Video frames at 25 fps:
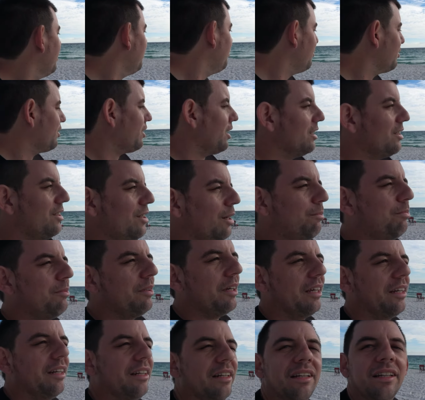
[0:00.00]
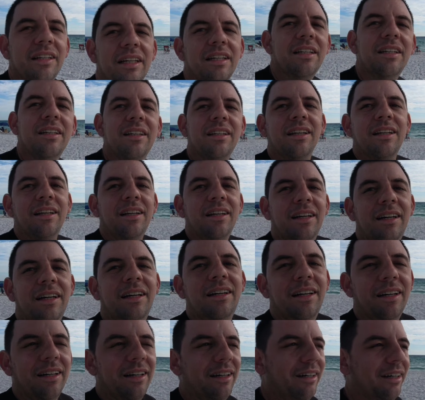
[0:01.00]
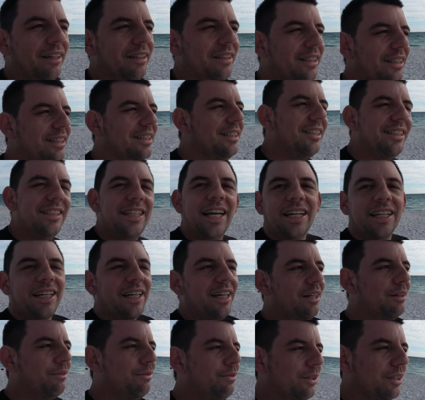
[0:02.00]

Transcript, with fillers: You guys updated. This is Decade of